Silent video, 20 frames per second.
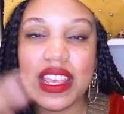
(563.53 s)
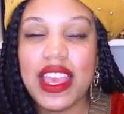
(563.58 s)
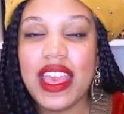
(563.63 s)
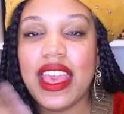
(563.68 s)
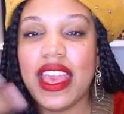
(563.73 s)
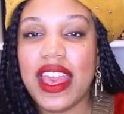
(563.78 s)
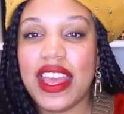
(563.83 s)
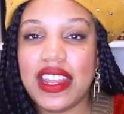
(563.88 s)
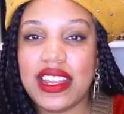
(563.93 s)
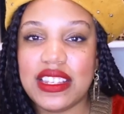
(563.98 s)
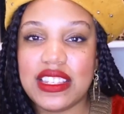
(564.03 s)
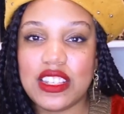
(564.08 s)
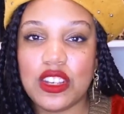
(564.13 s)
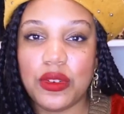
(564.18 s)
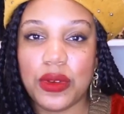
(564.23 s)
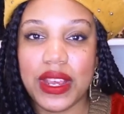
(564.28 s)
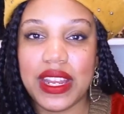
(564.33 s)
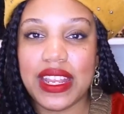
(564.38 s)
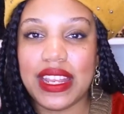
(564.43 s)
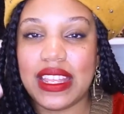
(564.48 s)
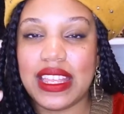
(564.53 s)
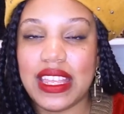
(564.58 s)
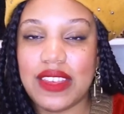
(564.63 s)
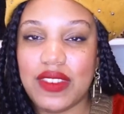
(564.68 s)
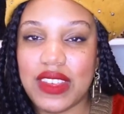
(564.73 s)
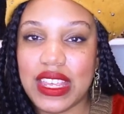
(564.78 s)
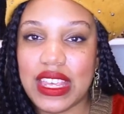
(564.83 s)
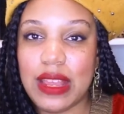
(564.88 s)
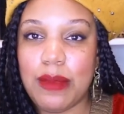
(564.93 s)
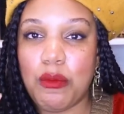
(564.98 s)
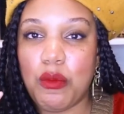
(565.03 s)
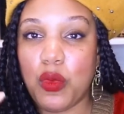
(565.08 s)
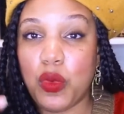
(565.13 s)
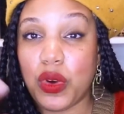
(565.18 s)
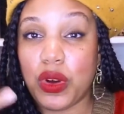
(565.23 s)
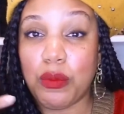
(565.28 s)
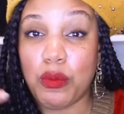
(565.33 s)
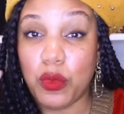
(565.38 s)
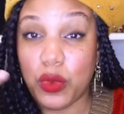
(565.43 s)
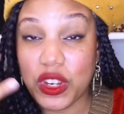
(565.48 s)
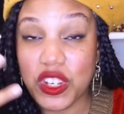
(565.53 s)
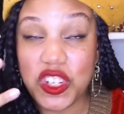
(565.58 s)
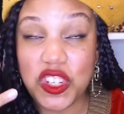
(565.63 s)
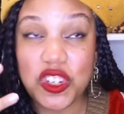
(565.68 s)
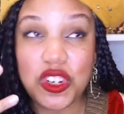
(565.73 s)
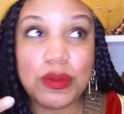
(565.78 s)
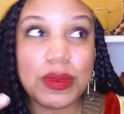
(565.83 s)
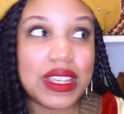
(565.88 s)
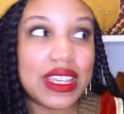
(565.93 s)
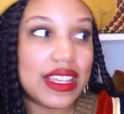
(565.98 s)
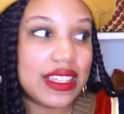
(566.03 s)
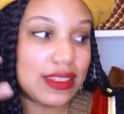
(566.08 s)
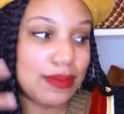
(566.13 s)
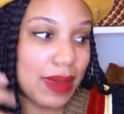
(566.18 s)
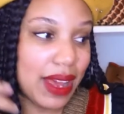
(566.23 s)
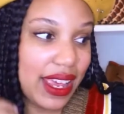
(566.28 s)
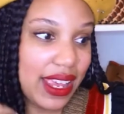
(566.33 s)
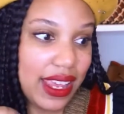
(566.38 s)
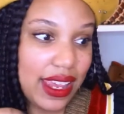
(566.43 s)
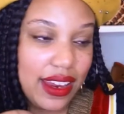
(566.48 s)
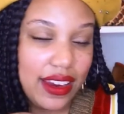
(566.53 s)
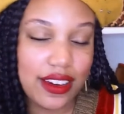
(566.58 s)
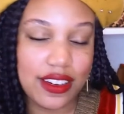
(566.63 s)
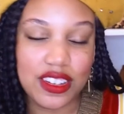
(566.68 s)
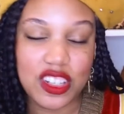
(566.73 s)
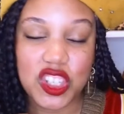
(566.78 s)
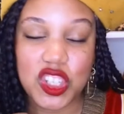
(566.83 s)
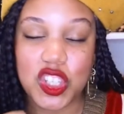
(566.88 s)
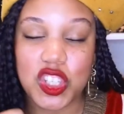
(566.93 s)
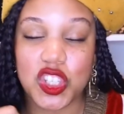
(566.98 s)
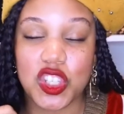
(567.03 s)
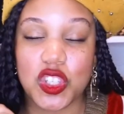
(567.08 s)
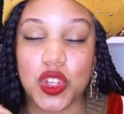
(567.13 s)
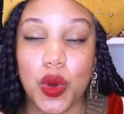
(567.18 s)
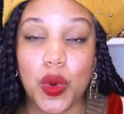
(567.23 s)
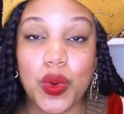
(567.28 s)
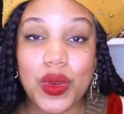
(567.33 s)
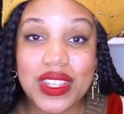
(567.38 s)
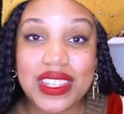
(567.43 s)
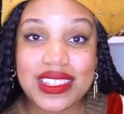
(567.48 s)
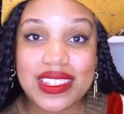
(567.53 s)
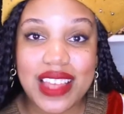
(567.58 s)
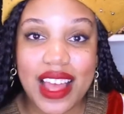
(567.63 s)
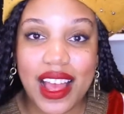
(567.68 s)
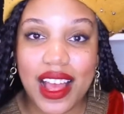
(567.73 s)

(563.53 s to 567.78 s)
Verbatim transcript: And it's great at giving it more moisture because my hair soaks